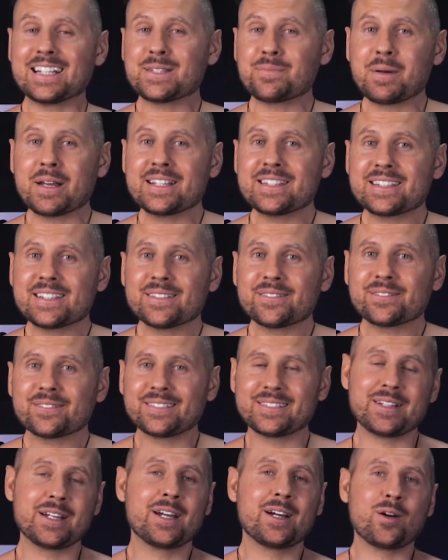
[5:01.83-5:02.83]

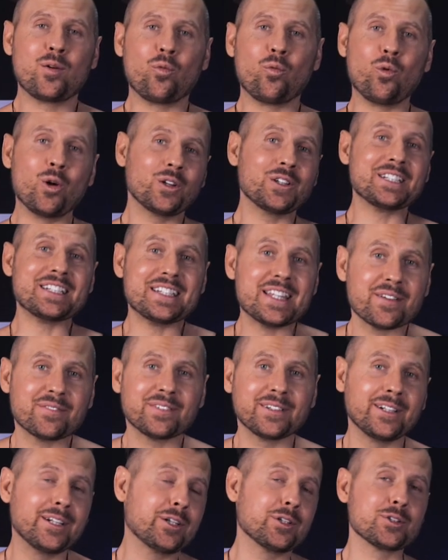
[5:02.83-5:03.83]
Expensive? Well, it
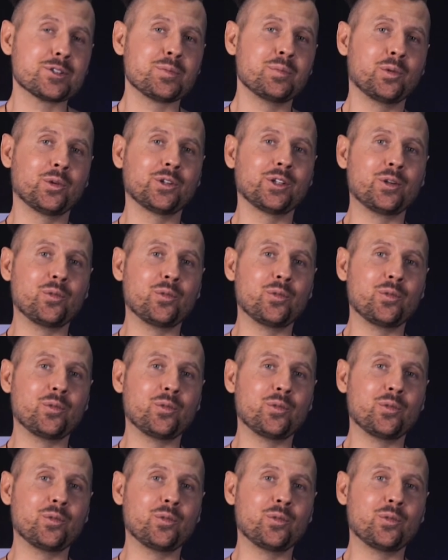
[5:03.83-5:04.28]
definitely costs more